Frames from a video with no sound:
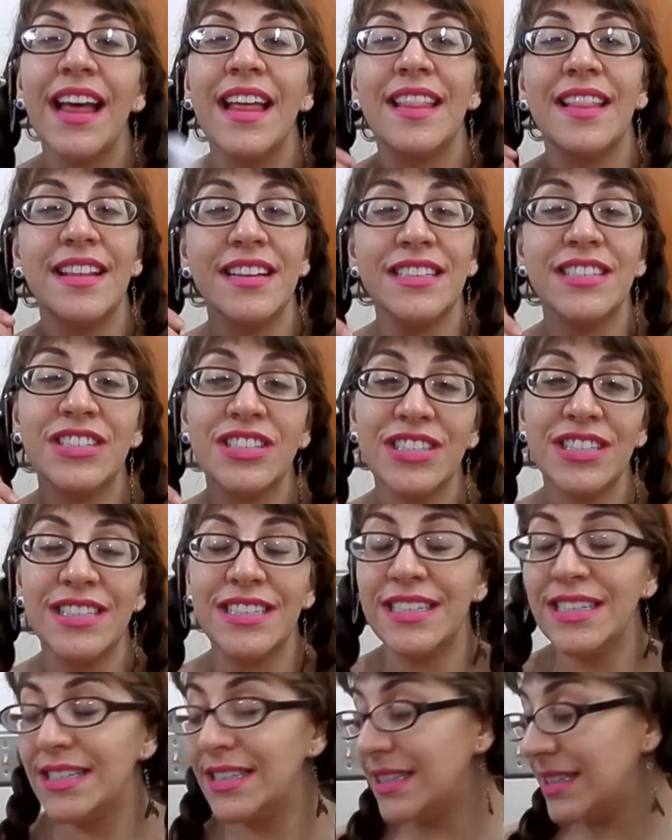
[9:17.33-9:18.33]
This just
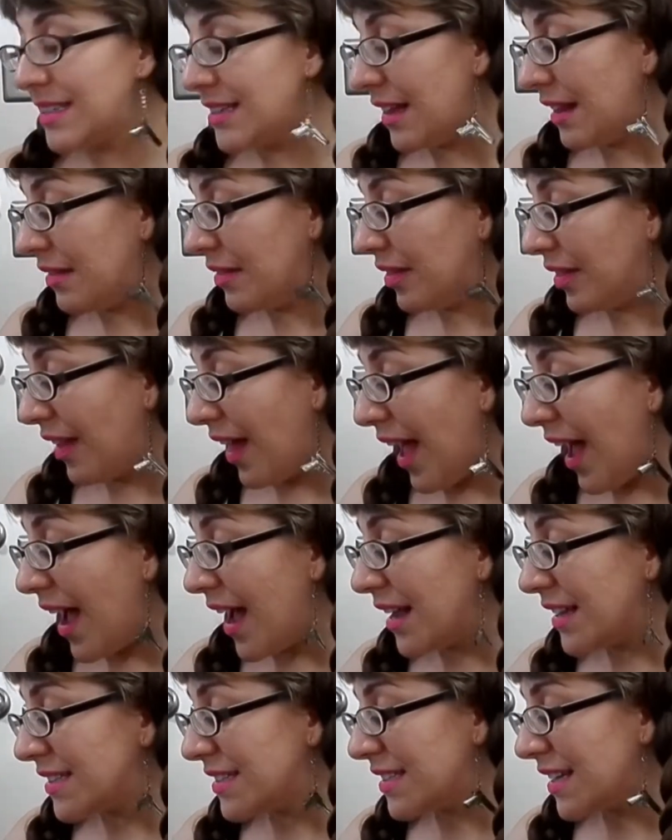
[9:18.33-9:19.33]
didn't
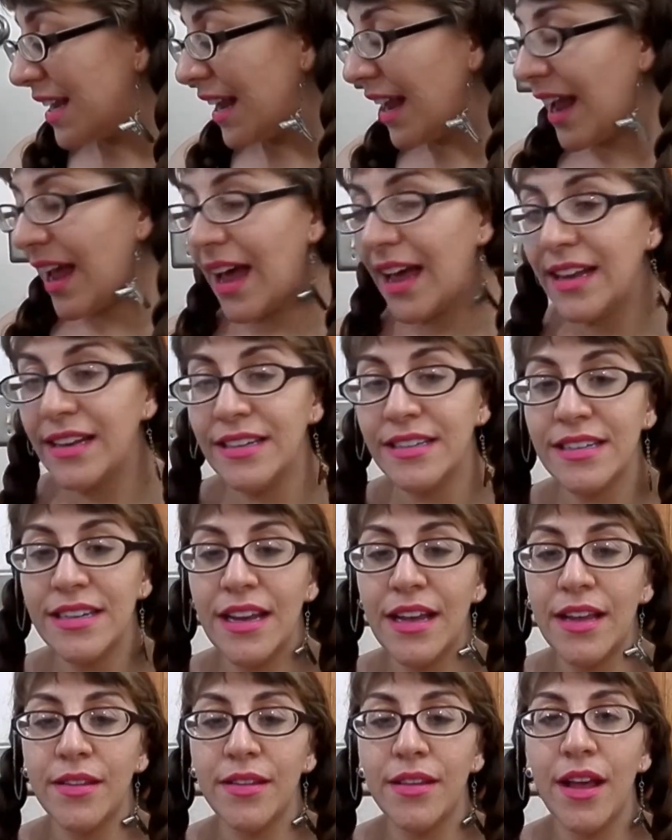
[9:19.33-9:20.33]
last and
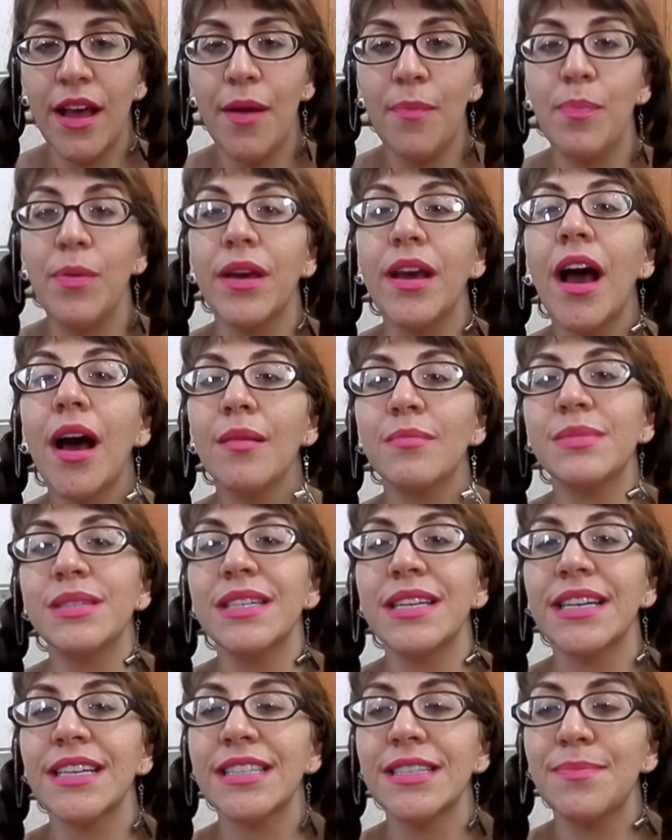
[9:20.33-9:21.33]
it becomes
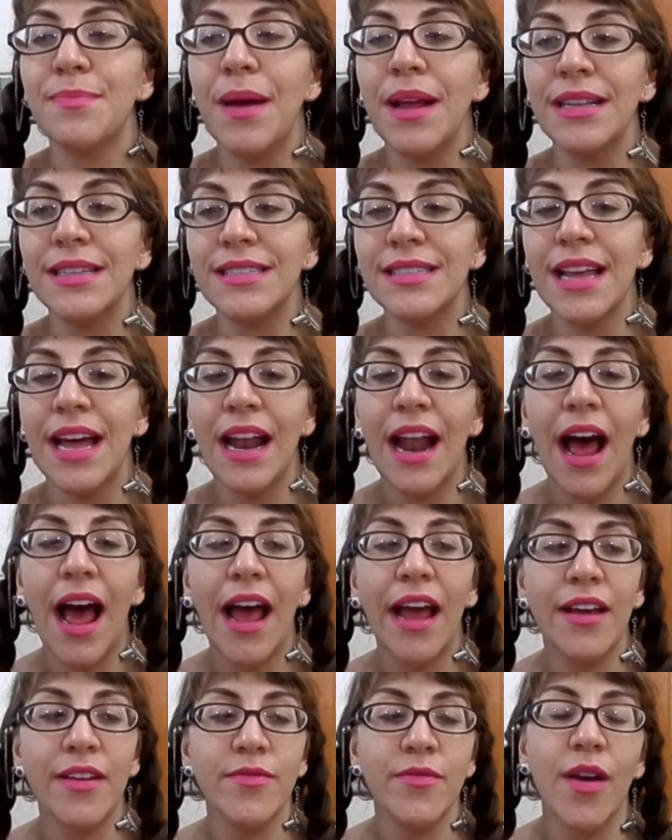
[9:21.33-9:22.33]
an expense that
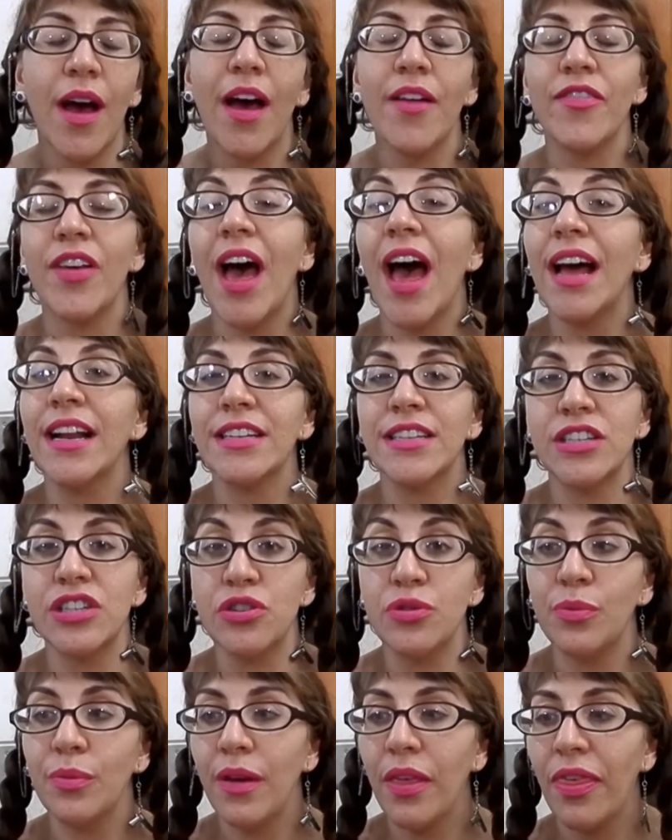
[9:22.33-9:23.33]
I've, I've had to
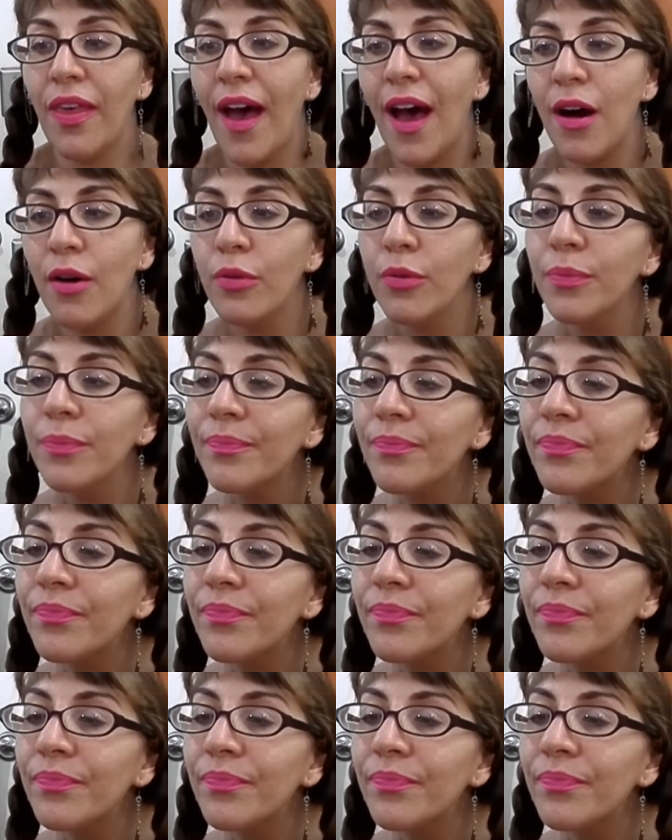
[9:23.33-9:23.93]
do without.